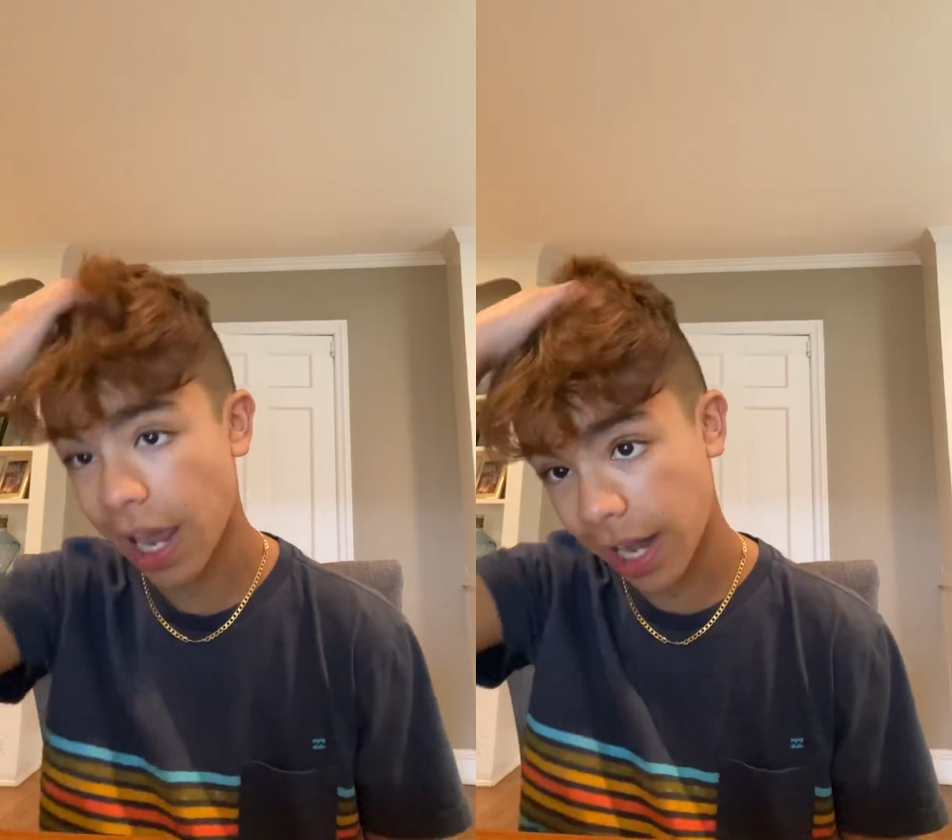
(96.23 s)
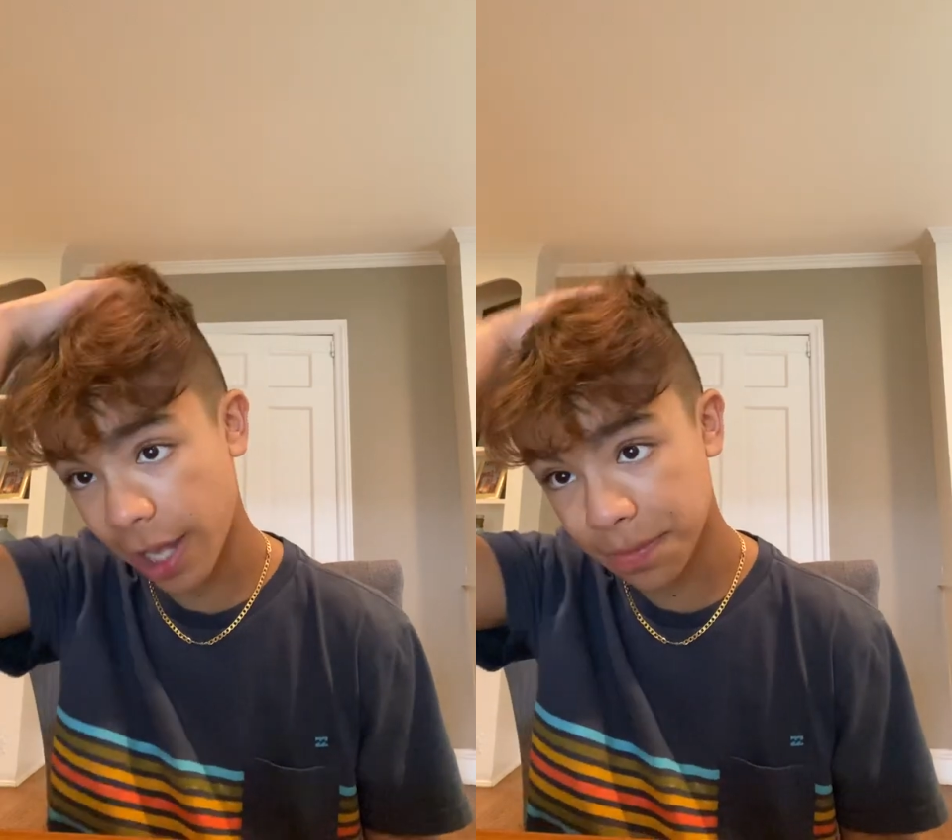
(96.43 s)

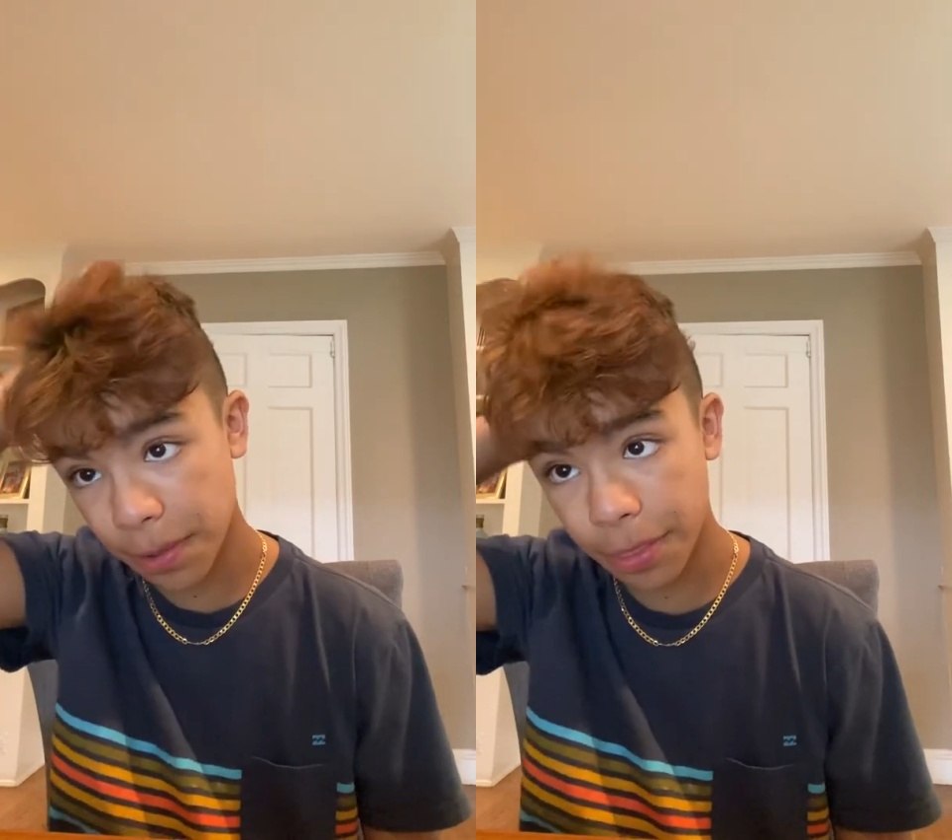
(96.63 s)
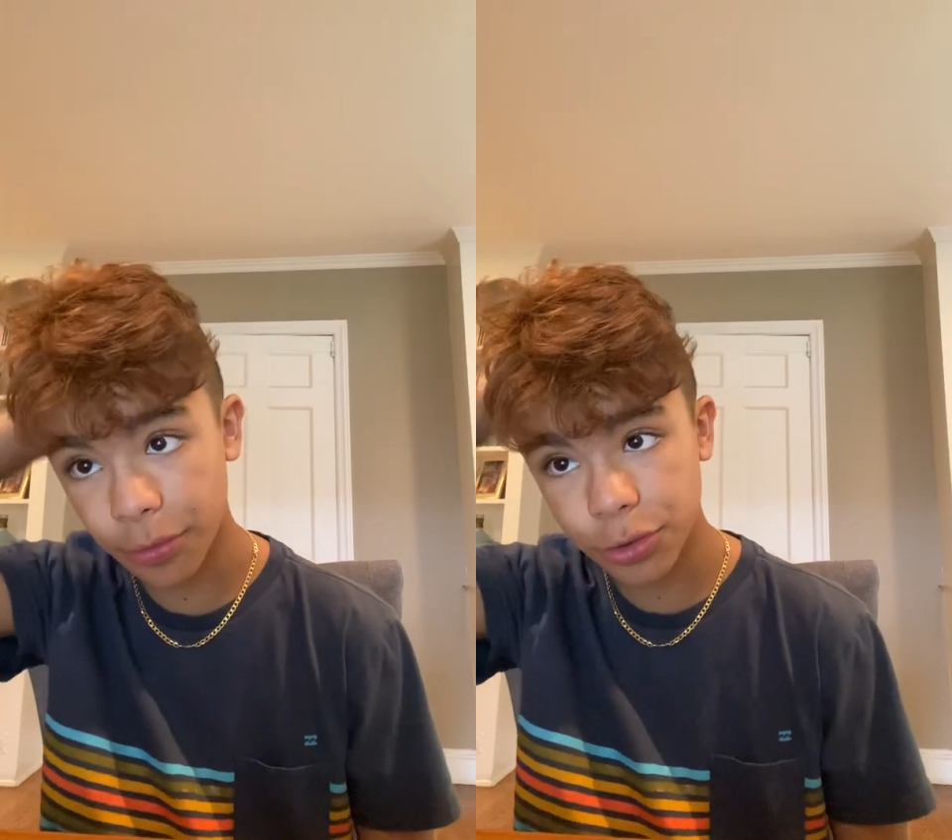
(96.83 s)
and has
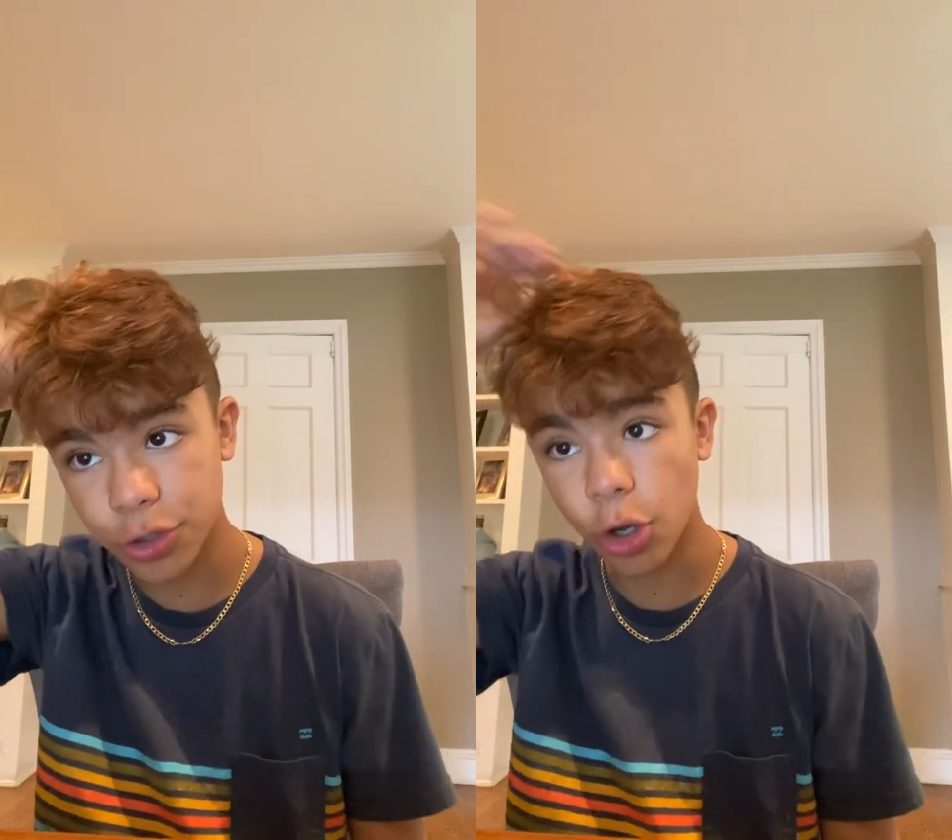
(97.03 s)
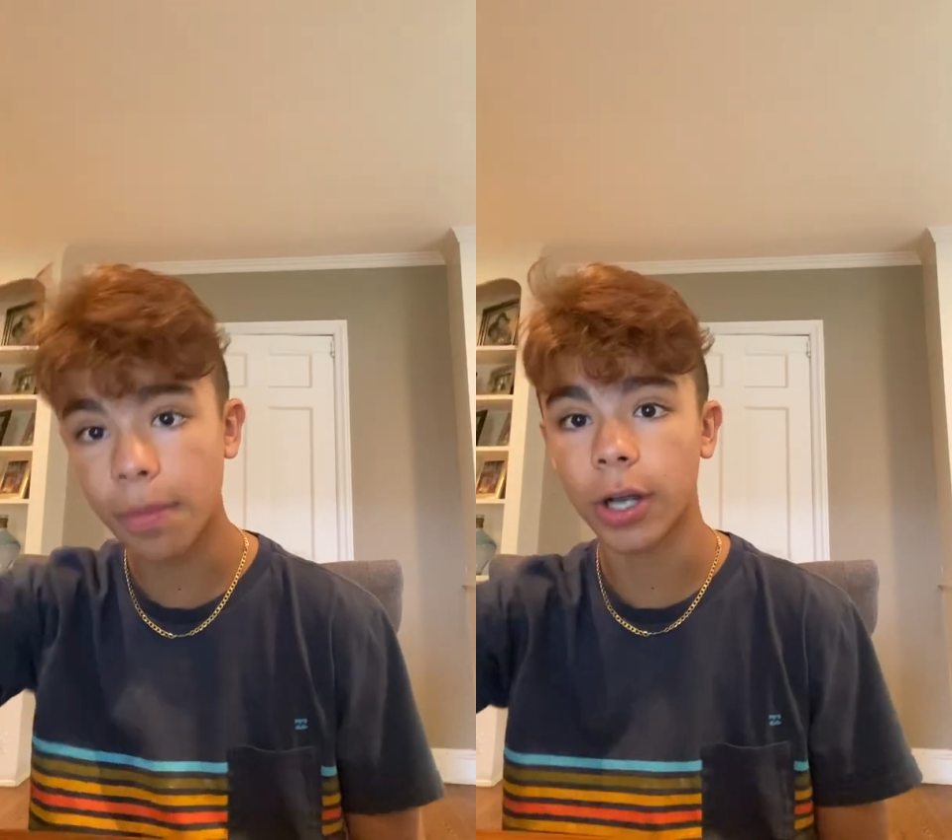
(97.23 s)
been through
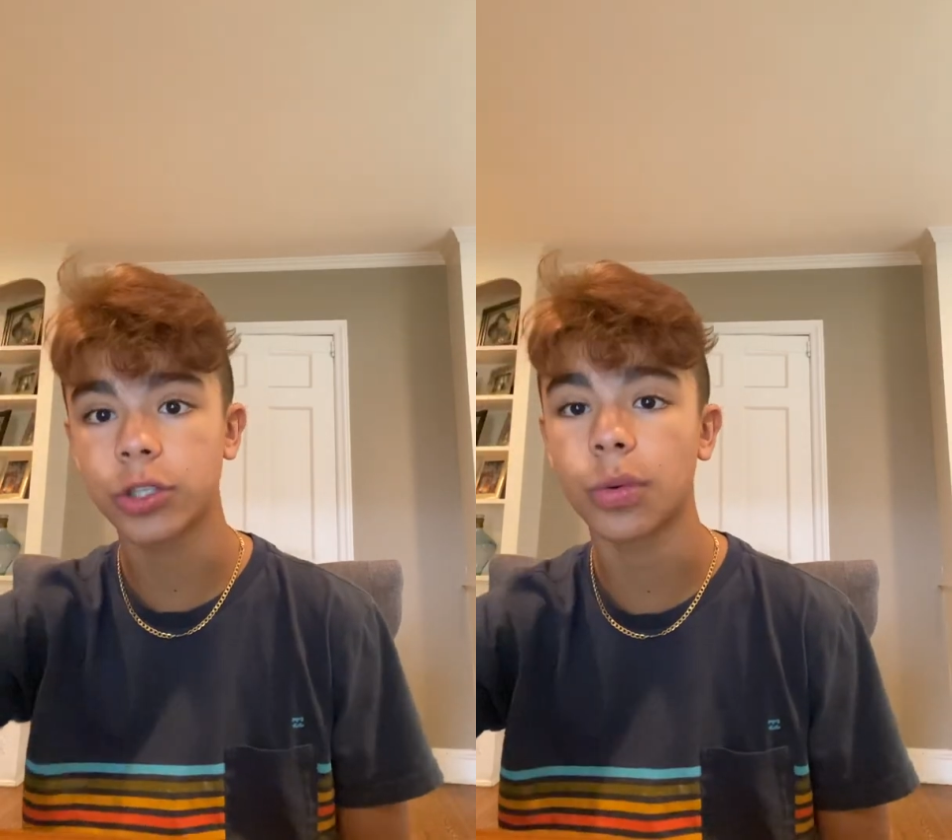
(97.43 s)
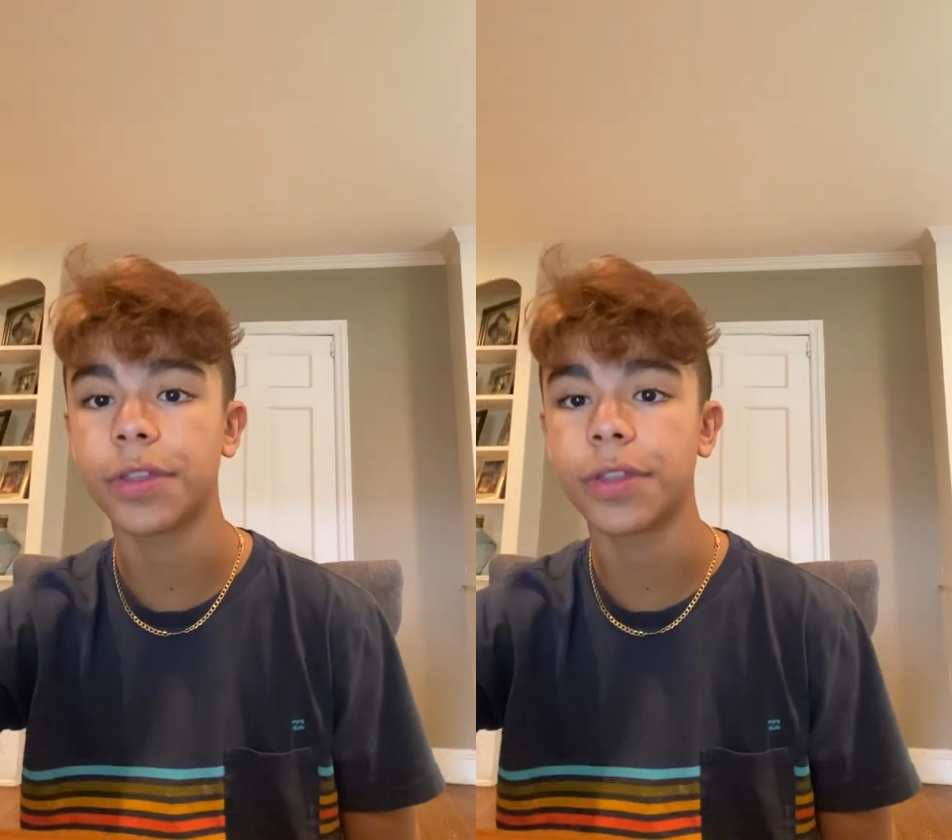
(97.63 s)
so much